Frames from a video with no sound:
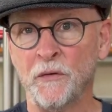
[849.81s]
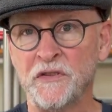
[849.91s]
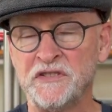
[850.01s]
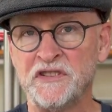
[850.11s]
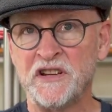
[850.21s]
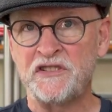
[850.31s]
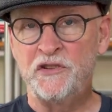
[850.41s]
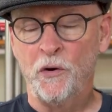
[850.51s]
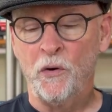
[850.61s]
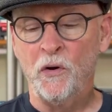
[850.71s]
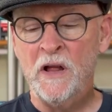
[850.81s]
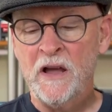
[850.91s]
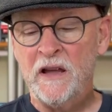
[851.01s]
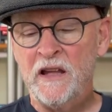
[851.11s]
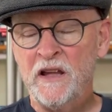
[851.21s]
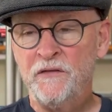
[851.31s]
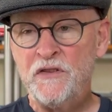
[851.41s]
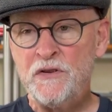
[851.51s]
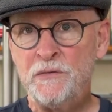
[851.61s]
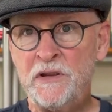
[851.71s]
the sixth hole if
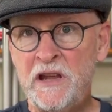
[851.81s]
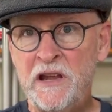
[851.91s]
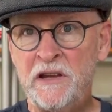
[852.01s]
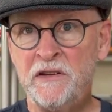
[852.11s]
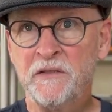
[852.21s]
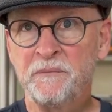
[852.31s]
you need